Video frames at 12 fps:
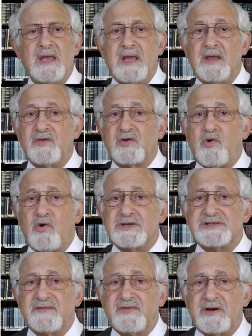In the
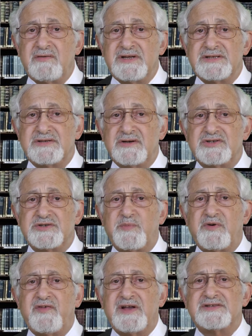course of their research,
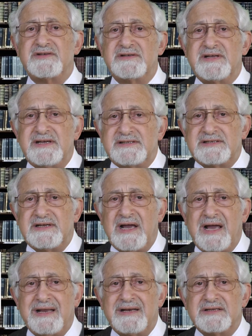Professor Titze
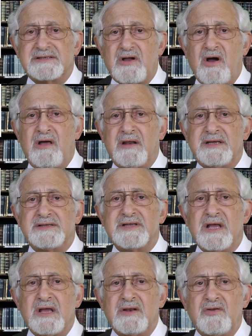and his colleagues
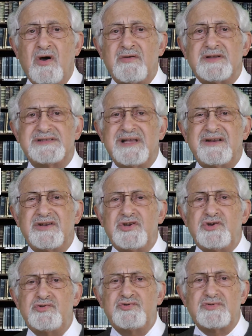noticed an
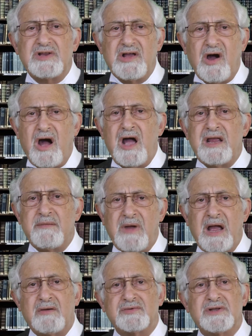unusually high
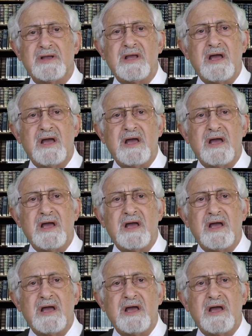amount